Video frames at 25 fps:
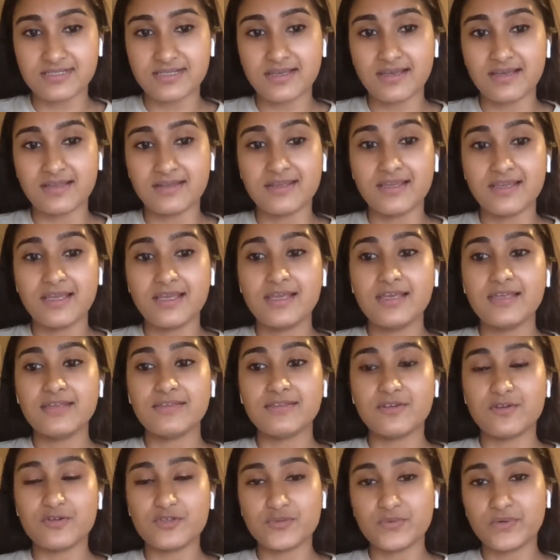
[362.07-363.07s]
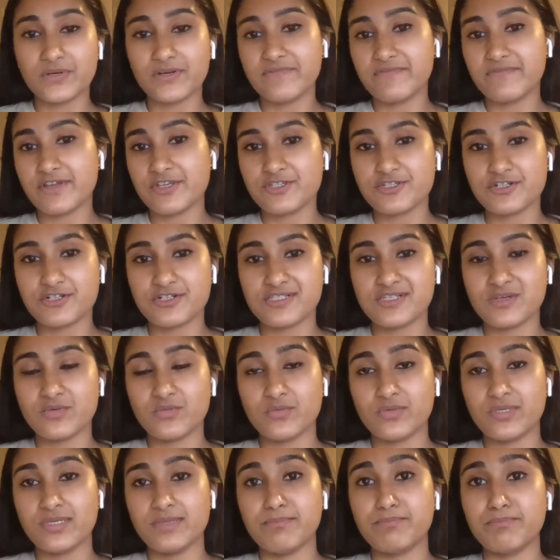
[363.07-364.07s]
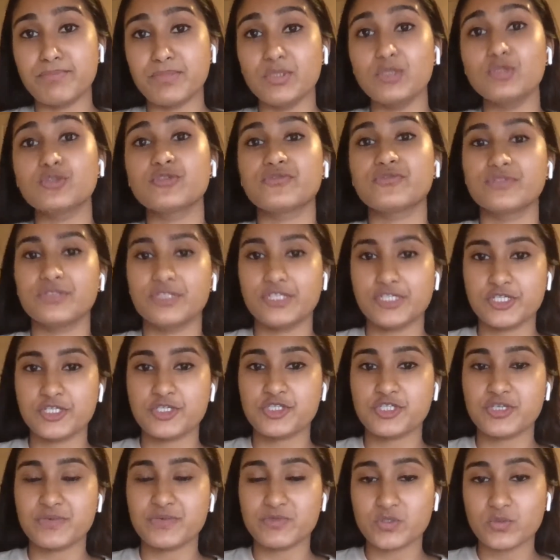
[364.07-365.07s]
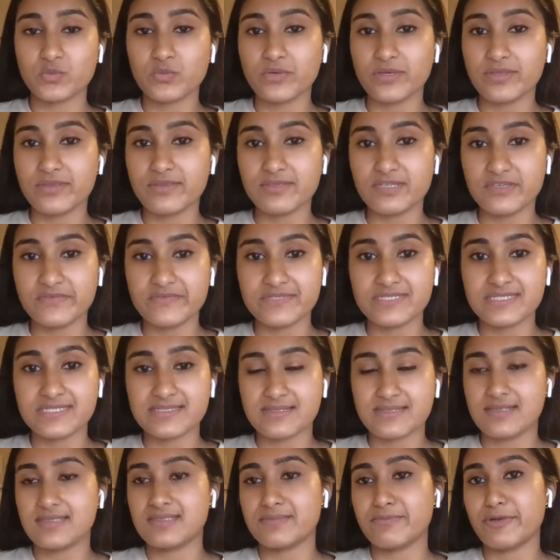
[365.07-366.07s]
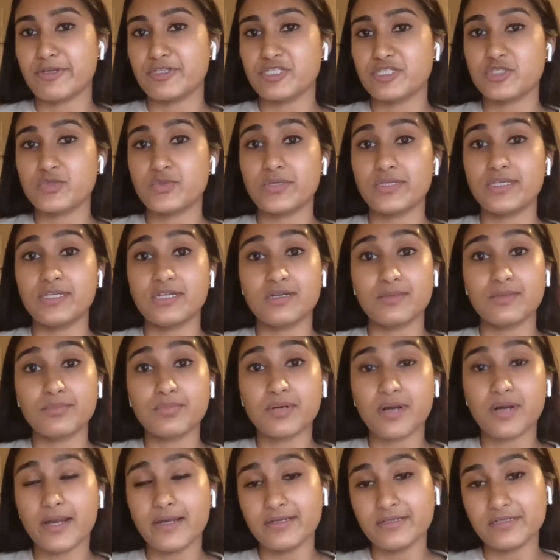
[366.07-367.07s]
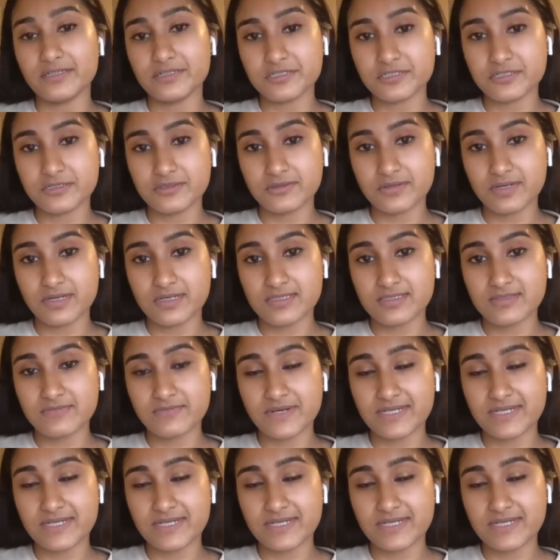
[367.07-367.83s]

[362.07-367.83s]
And those were investors that we built relationships with even six months to a year prior to us